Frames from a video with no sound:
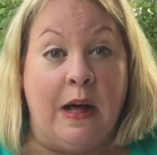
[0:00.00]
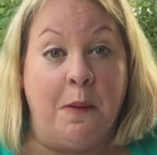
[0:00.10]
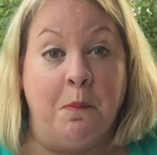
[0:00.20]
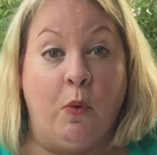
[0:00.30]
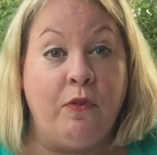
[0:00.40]

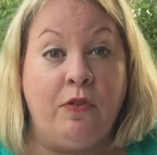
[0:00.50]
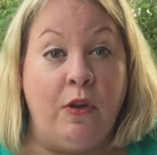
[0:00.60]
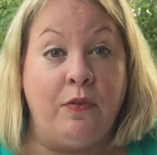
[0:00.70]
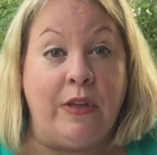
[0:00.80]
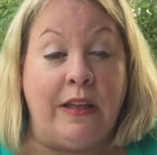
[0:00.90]
More
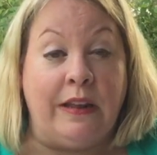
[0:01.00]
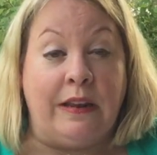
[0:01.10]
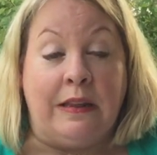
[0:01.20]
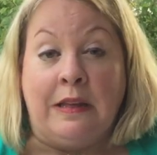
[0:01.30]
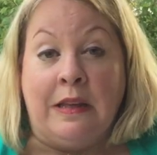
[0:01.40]
so
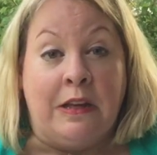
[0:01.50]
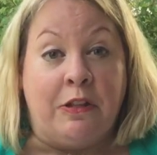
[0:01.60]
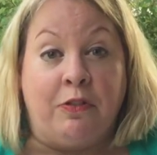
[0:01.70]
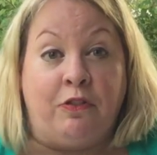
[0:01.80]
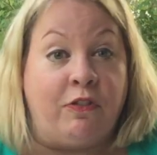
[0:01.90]
than
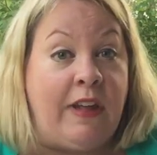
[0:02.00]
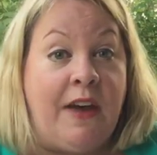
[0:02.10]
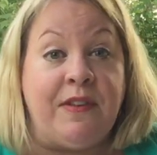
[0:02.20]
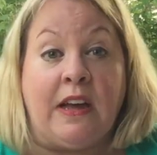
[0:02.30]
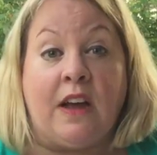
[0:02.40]
just
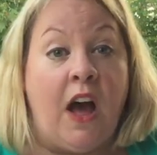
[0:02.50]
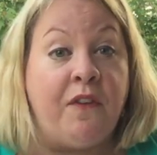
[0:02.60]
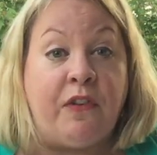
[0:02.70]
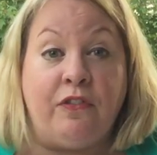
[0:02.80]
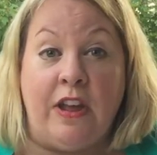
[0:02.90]
having a
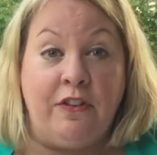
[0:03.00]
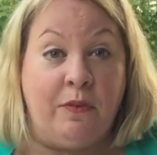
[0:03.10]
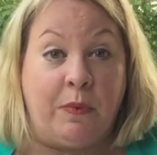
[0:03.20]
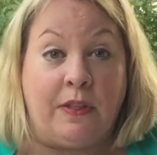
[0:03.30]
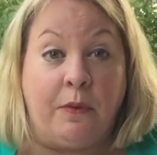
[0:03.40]

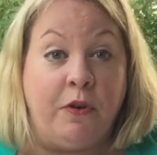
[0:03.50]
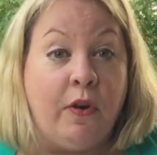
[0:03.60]
conversation with someone,